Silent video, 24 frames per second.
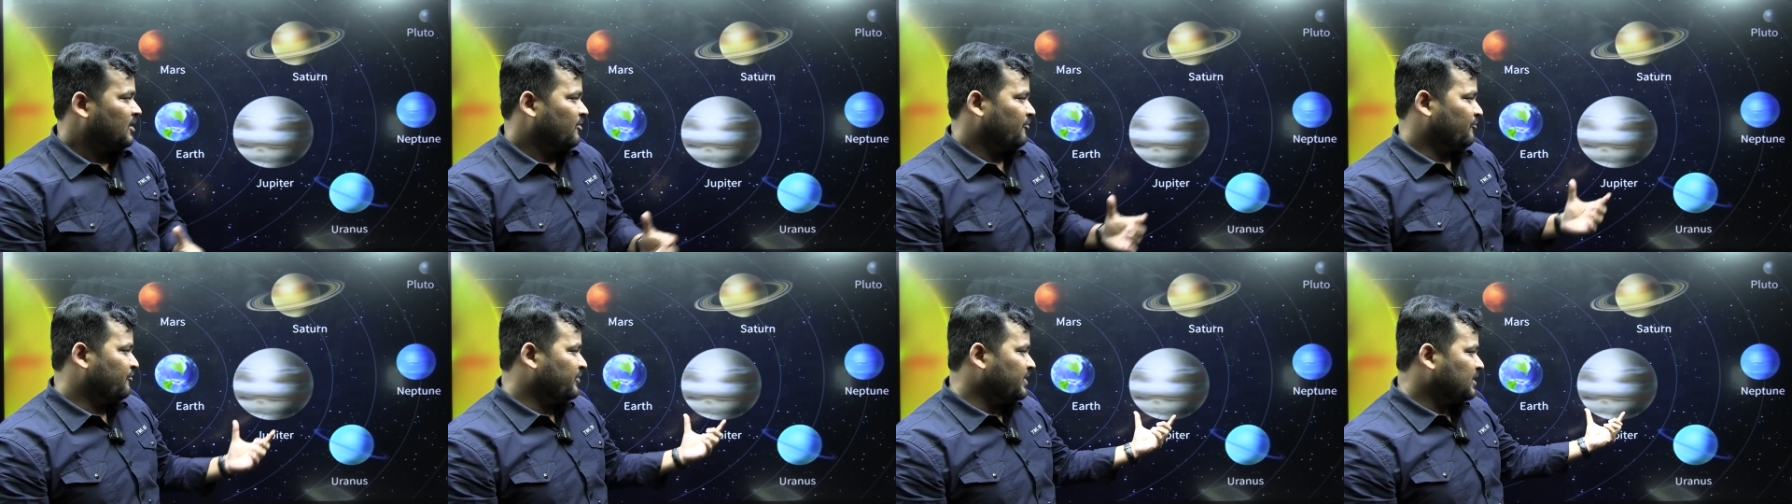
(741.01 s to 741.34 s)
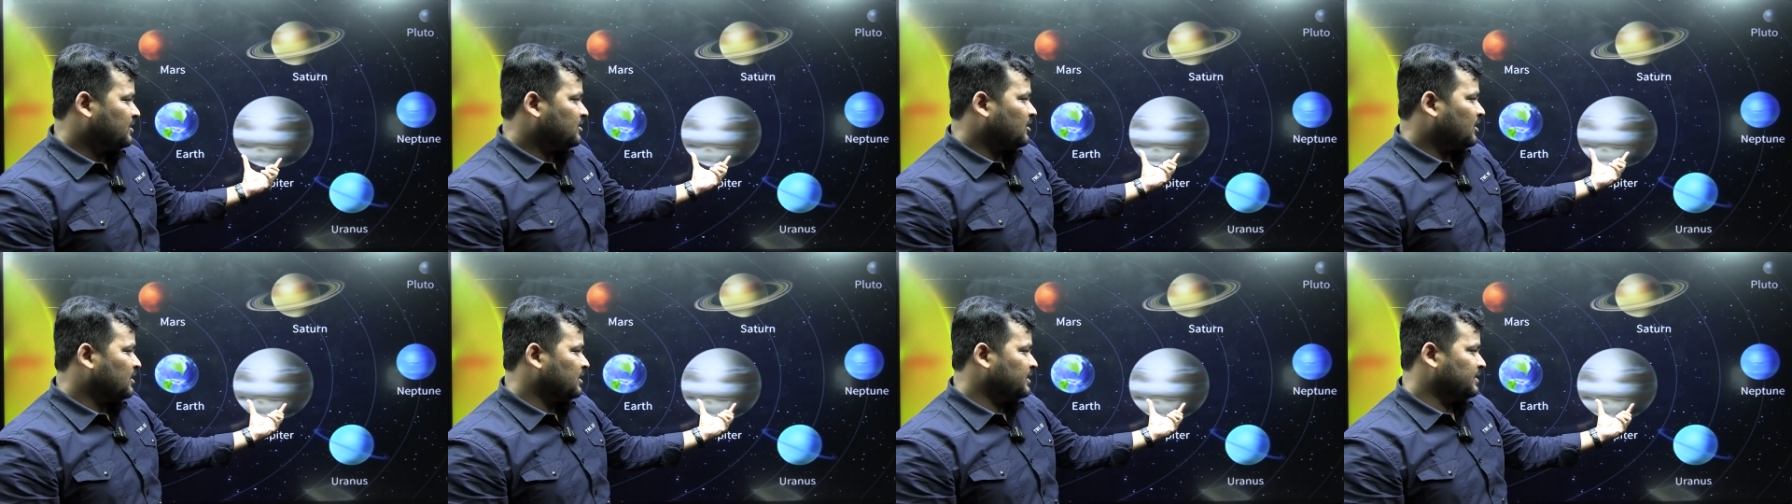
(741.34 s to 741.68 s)

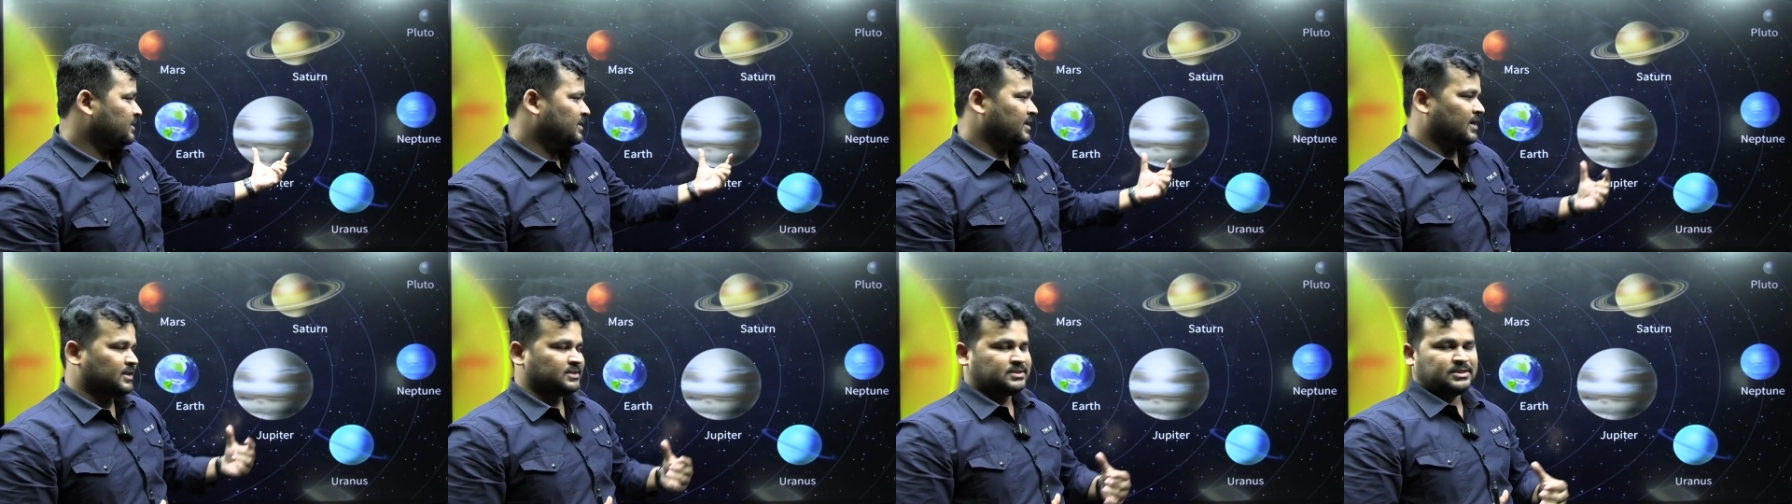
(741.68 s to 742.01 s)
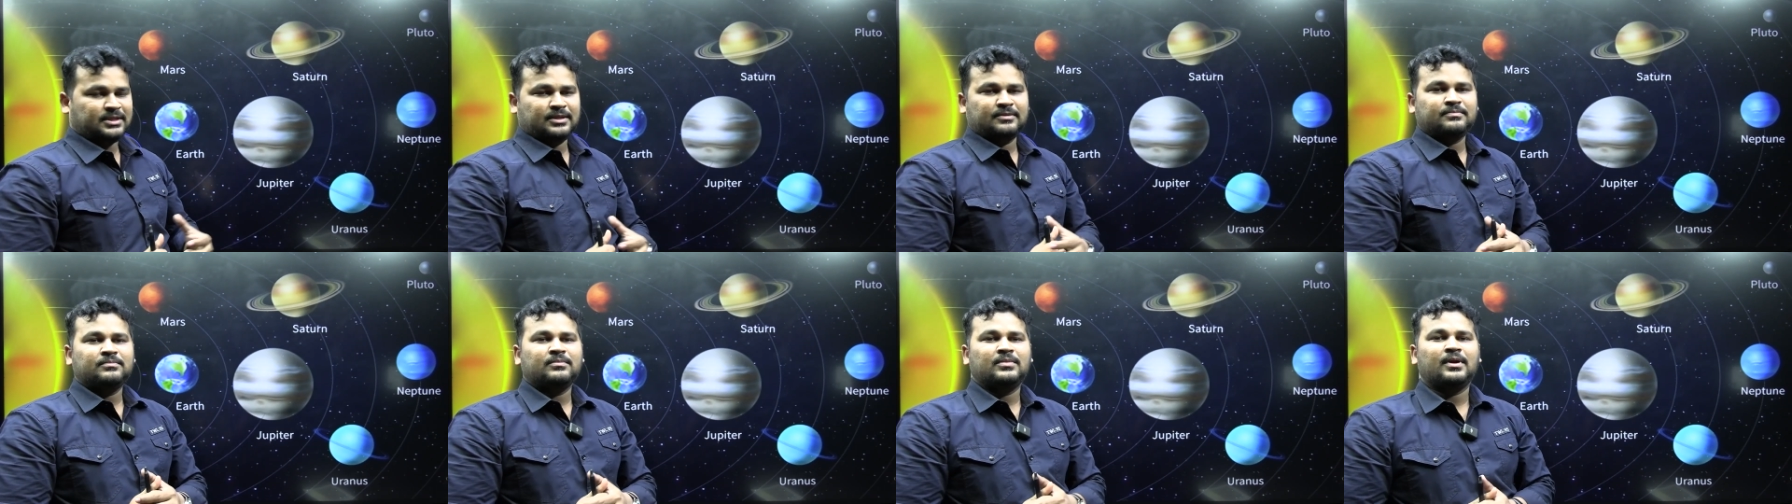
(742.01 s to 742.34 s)
We call it as
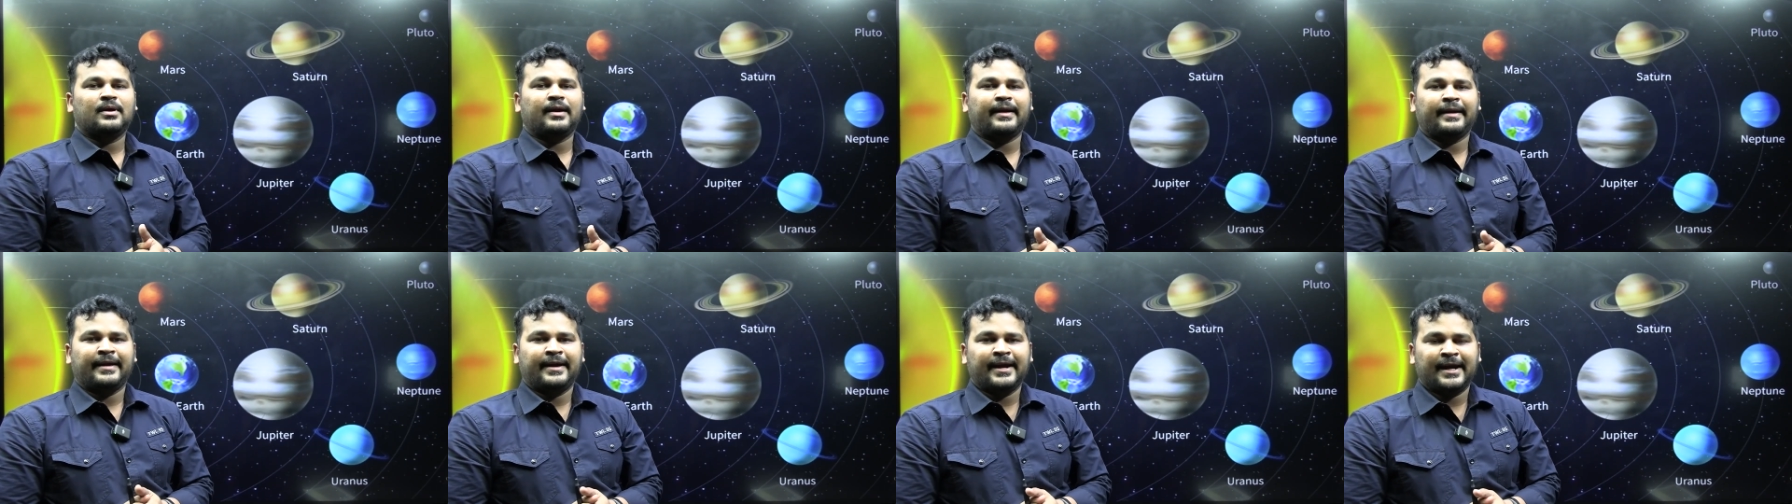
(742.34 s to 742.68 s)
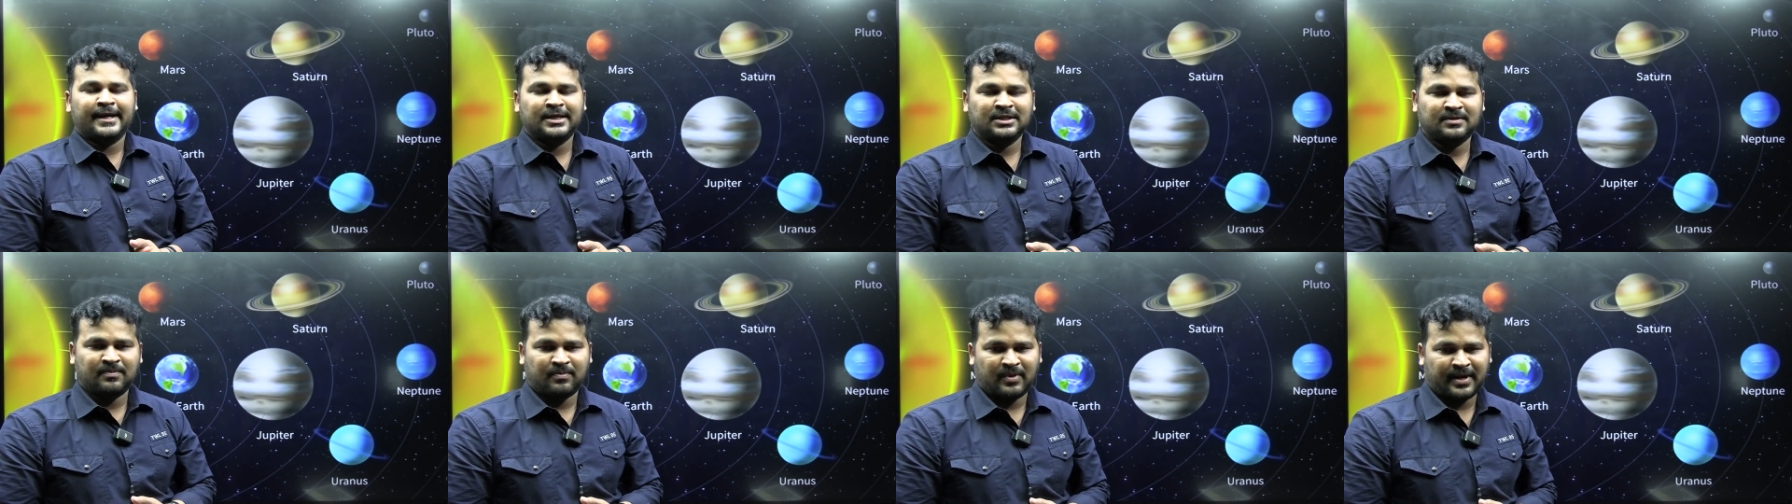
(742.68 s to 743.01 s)
a
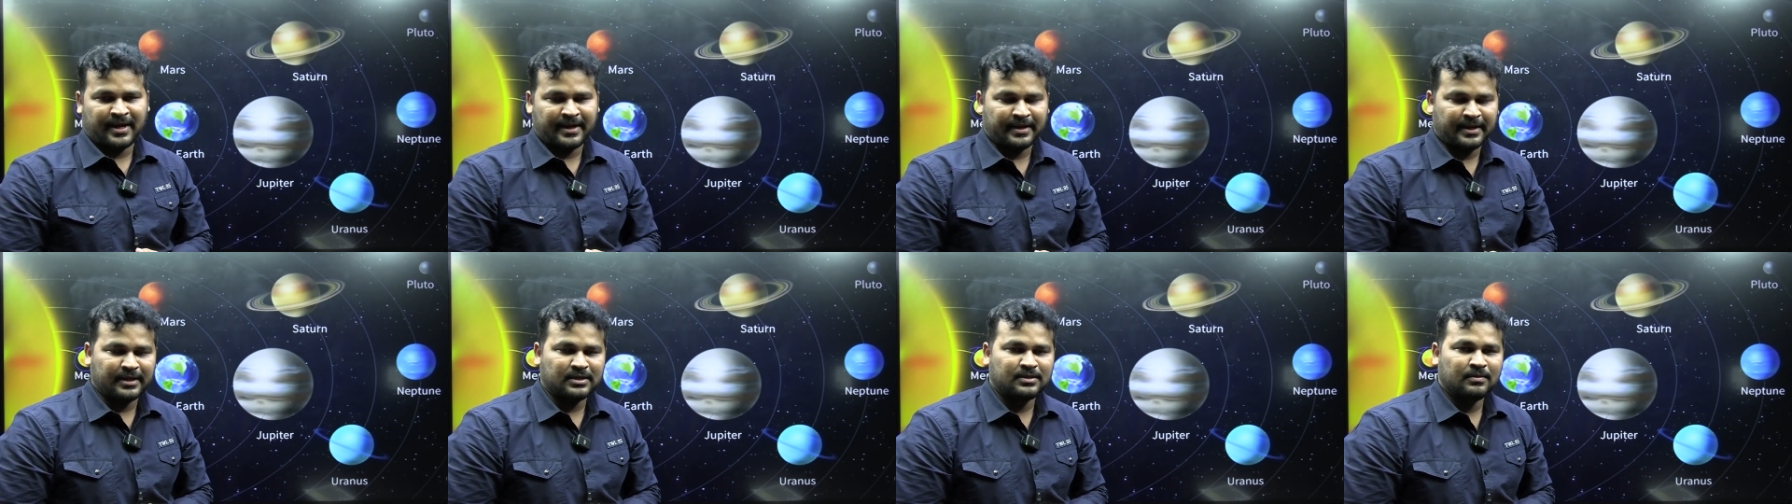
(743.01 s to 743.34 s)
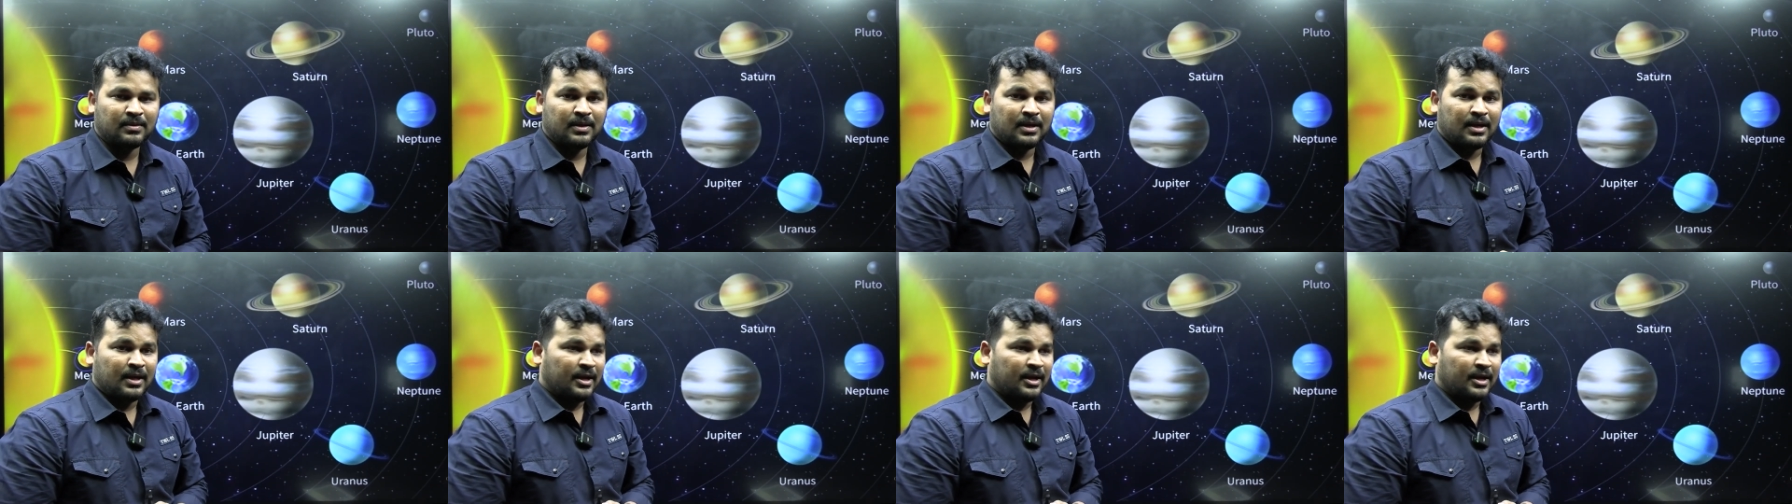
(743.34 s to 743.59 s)
giant planet.